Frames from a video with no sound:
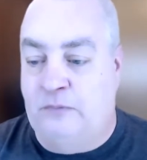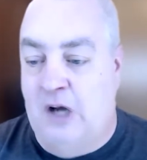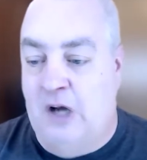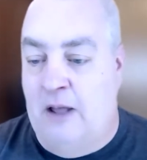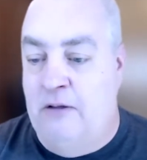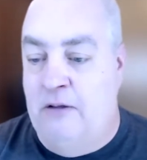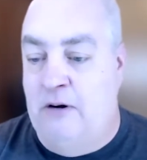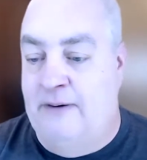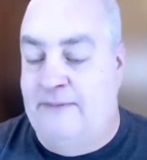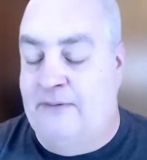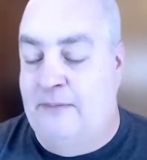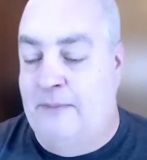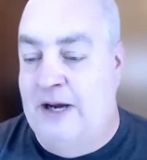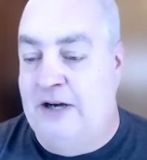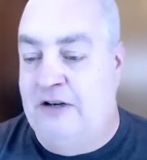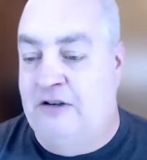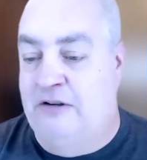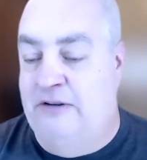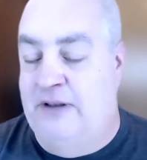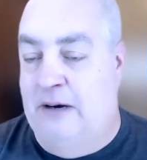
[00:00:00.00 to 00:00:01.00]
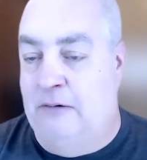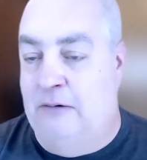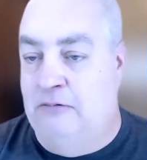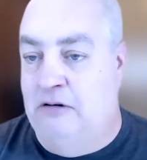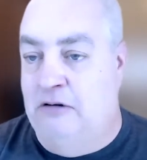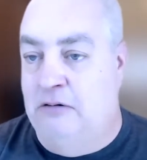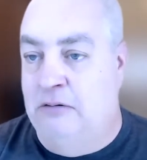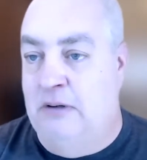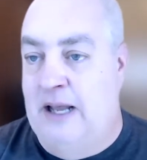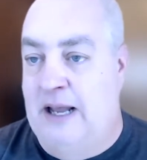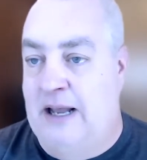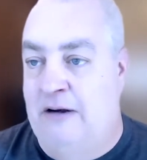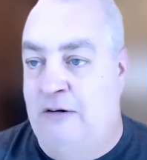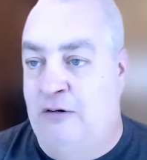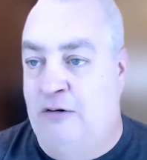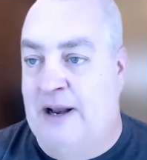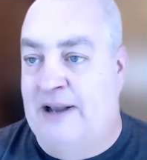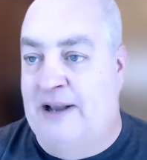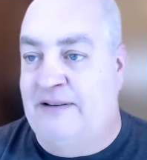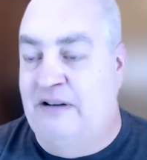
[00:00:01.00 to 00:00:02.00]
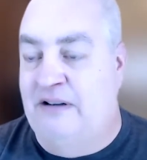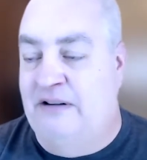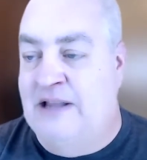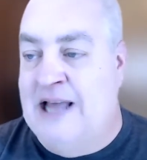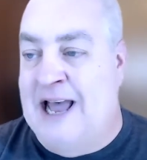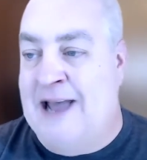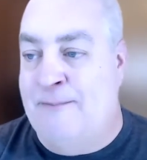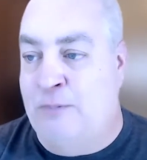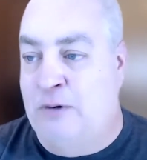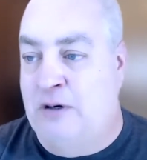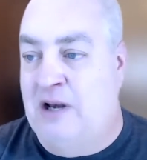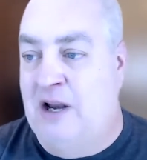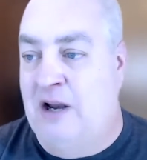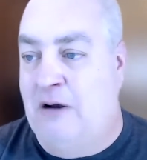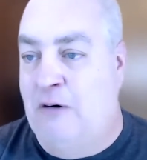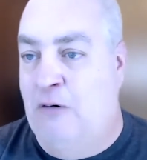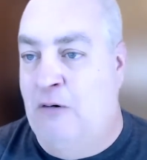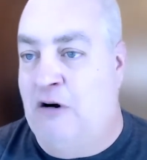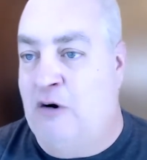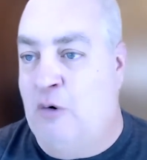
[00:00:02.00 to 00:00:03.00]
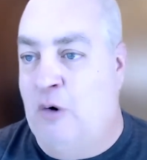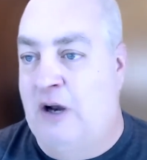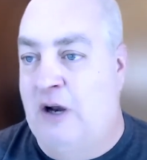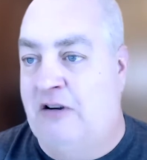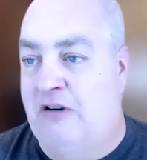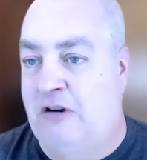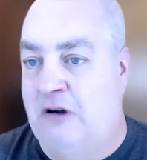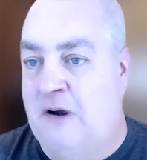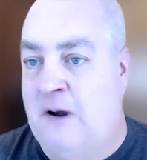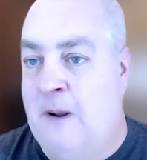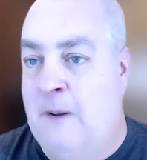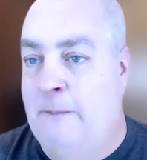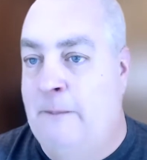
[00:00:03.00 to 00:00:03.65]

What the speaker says: other information that really addresses that particular question,